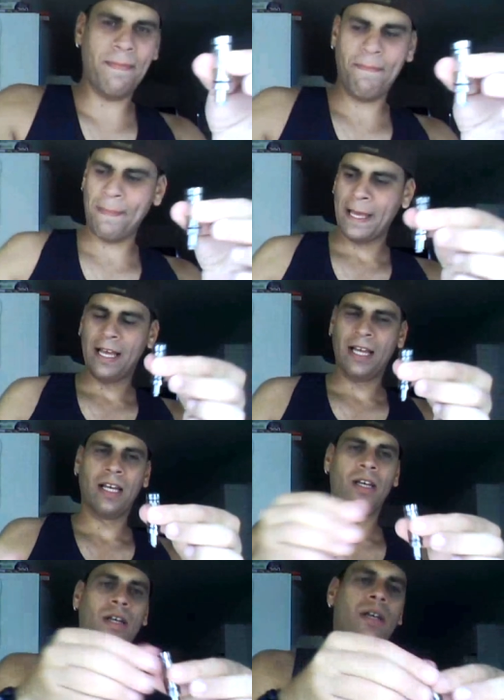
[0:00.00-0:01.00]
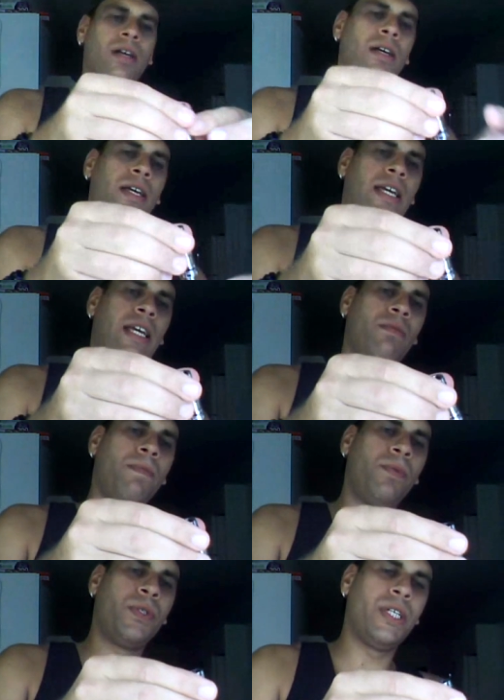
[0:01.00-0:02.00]
Okay
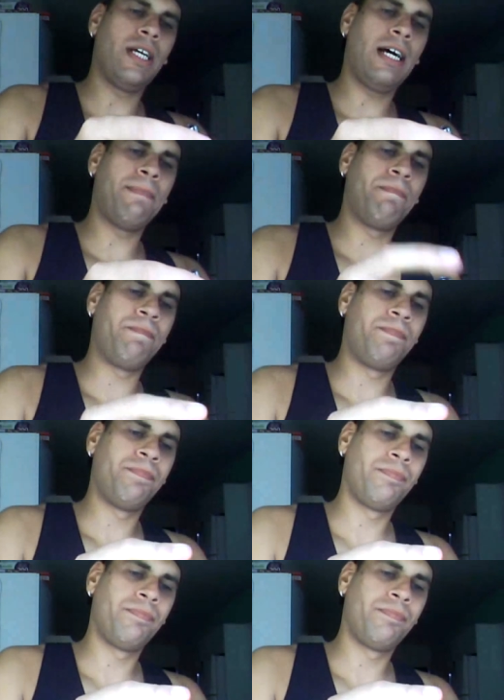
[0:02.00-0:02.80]
and we'll push it up.